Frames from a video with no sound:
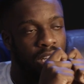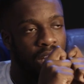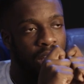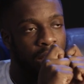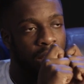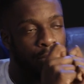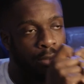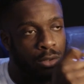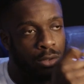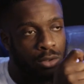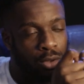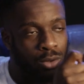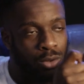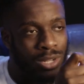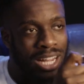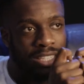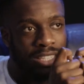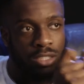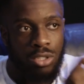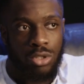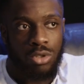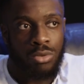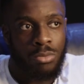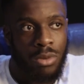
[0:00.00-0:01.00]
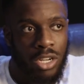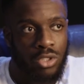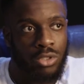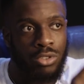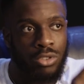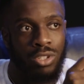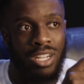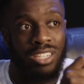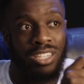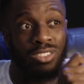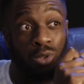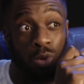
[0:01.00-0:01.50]
if you do that too much or you
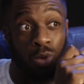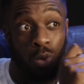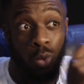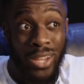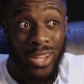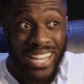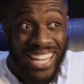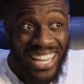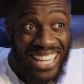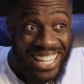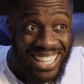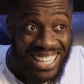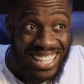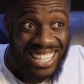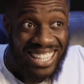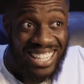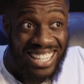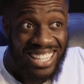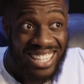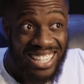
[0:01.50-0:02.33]
do that too quickly,